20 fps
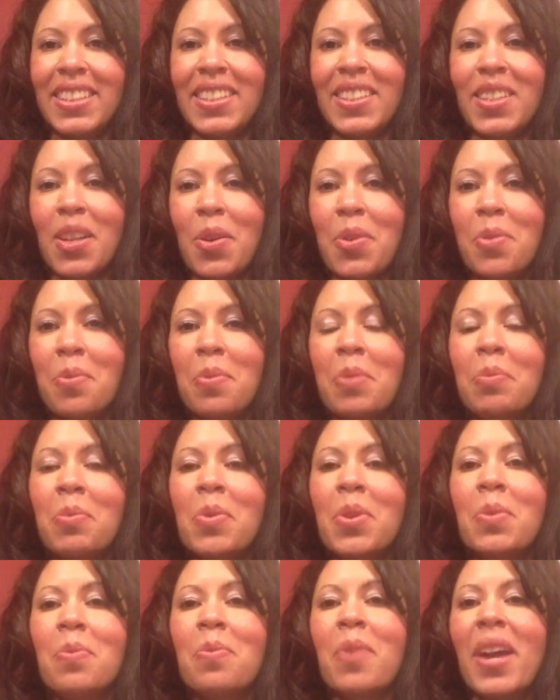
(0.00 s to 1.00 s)
So when
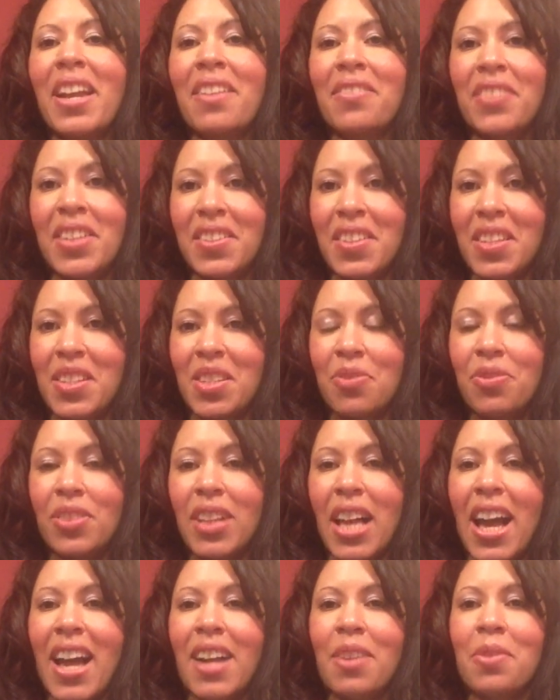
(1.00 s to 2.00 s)
we're waving this
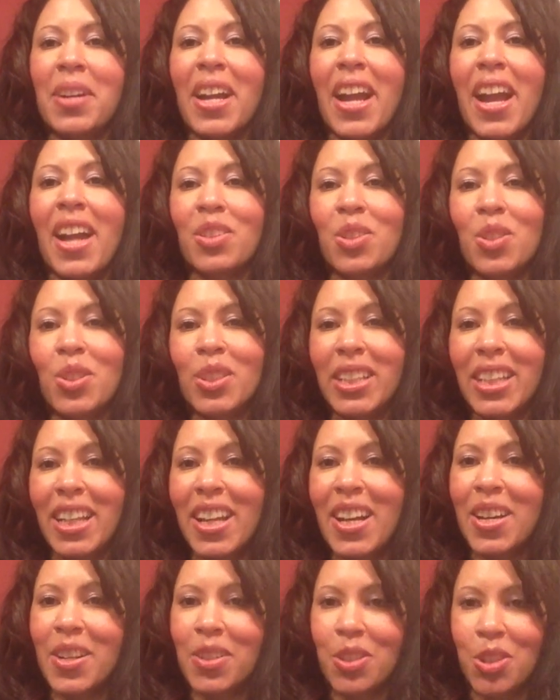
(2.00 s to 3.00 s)
flag, we're actually
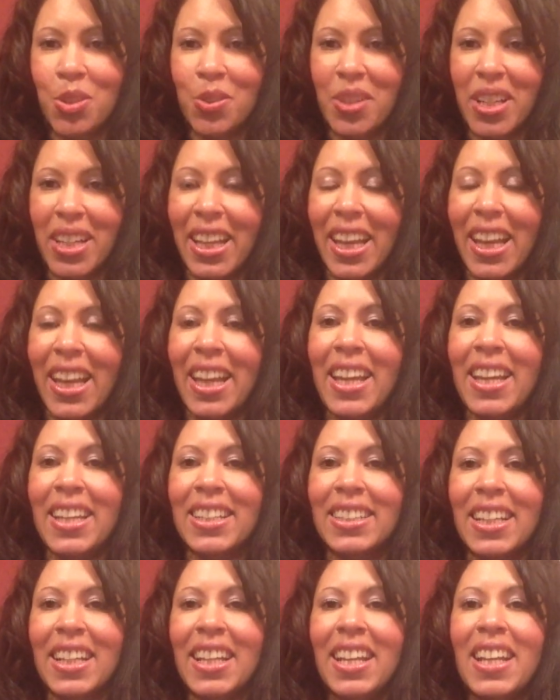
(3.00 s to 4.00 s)
ushering
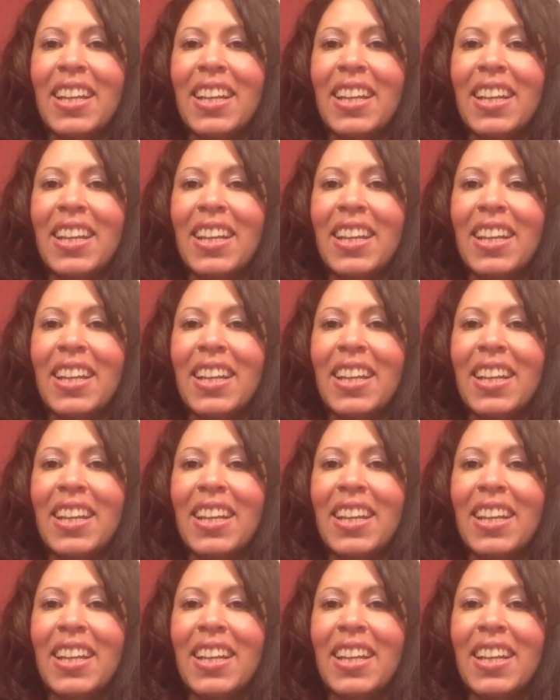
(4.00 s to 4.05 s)
in